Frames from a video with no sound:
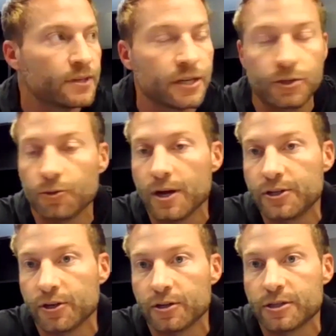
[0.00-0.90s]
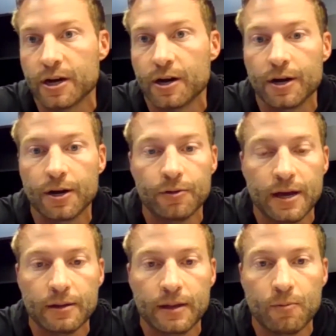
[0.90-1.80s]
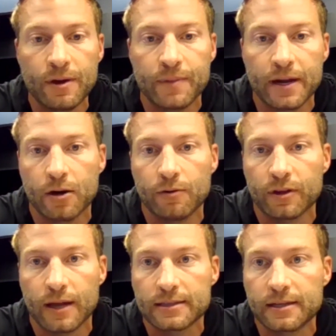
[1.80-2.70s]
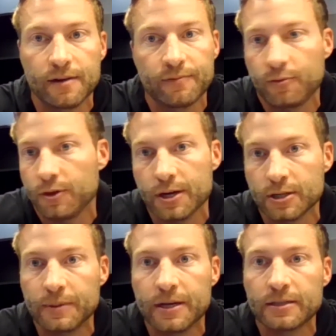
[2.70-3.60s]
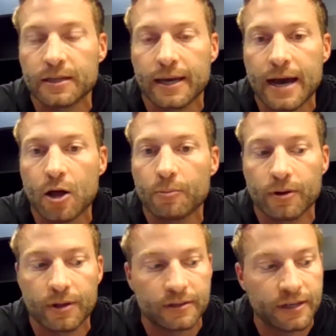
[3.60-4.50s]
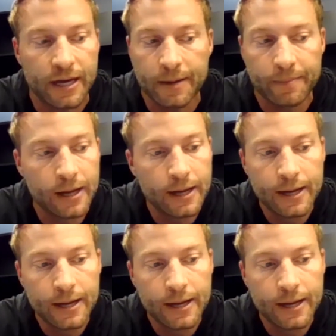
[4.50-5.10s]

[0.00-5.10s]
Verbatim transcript: of situation or scenario that that we've been in over the last handful of years because of the caliber of the team.